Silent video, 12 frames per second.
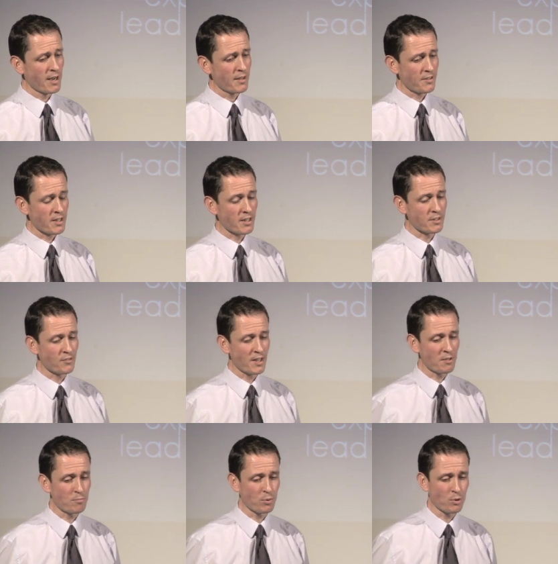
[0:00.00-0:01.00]
I think it's
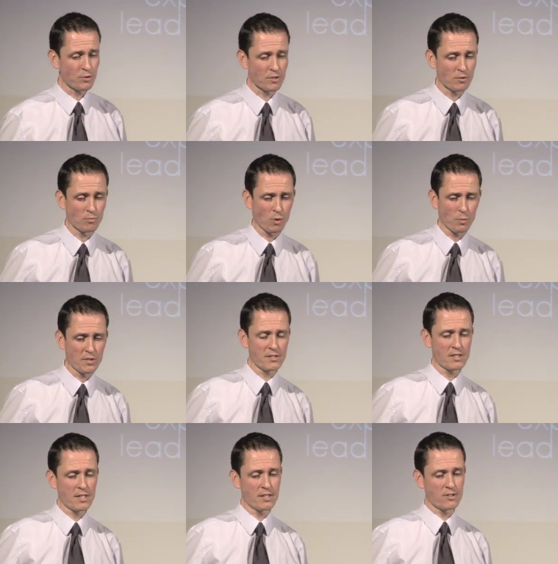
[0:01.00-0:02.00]
very important. What we
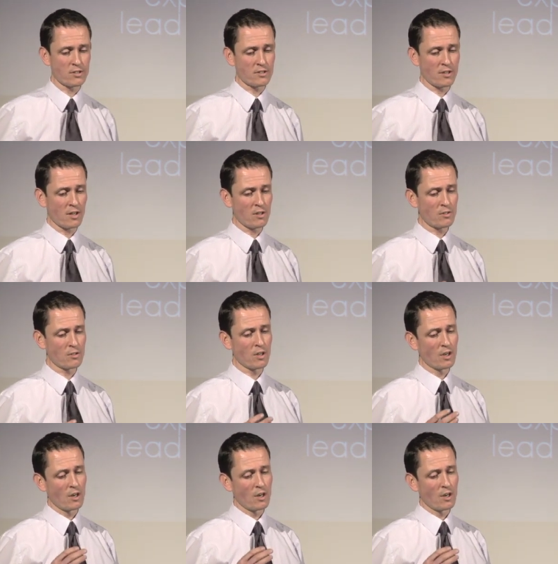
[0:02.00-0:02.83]
see just now